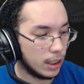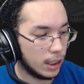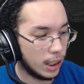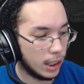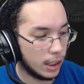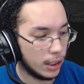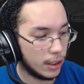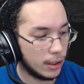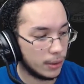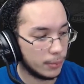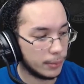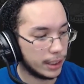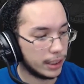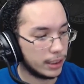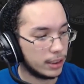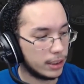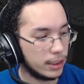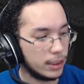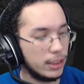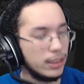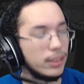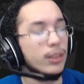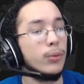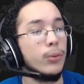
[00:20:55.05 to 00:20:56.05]
like
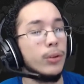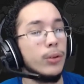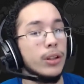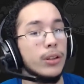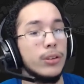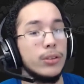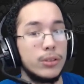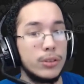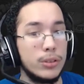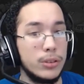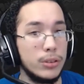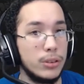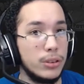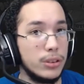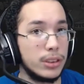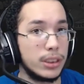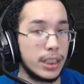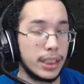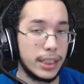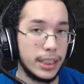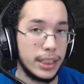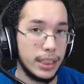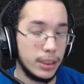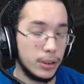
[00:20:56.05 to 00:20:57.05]
the Willow to just
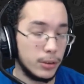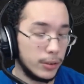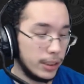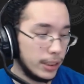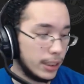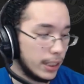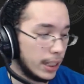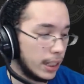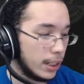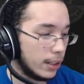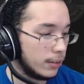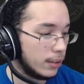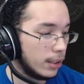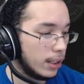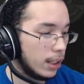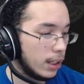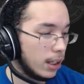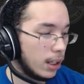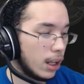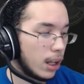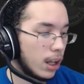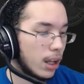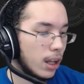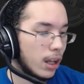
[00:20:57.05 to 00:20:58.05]
like hinder it down.
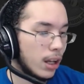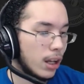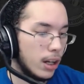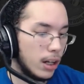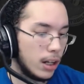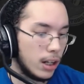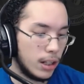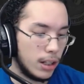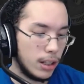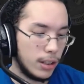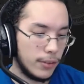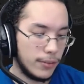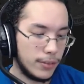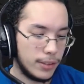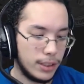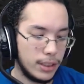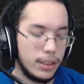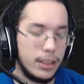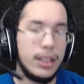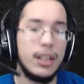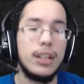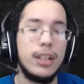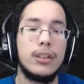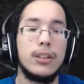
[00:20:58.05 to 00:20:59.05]

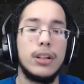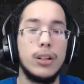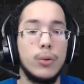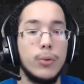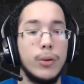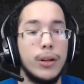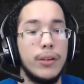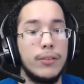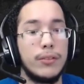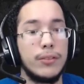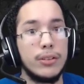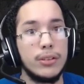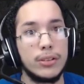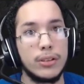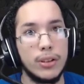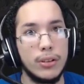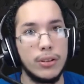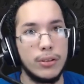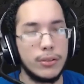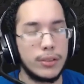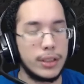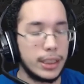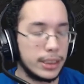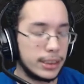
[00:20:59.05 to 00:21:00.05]
The Thunder Wave to
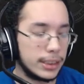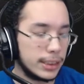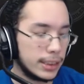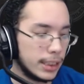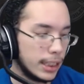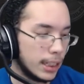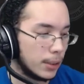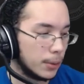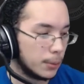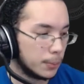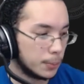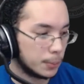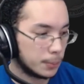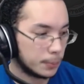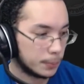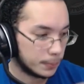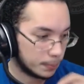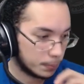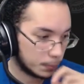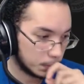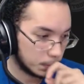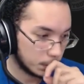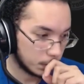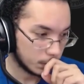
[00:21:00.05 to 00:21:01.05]
slow things down.
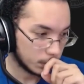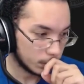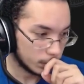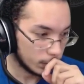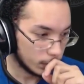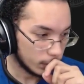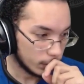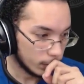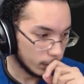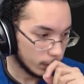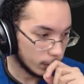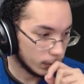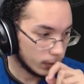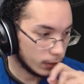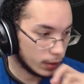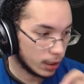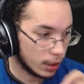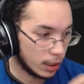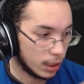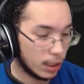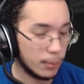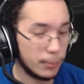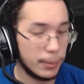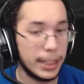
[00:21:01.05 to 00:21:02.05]

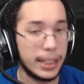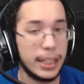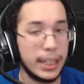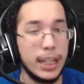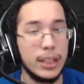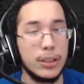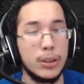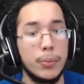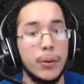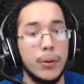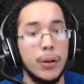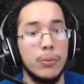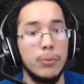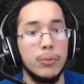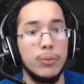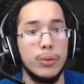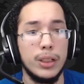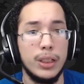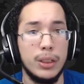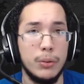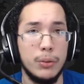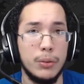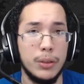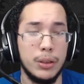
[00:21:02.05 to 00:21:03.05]
Like Hydro Pump
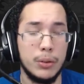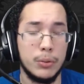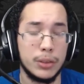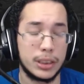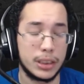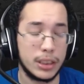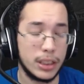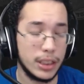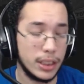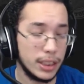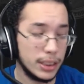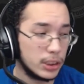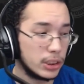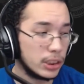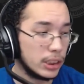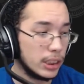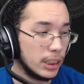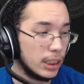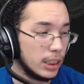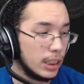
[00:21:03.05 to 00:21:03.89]
really was clutch.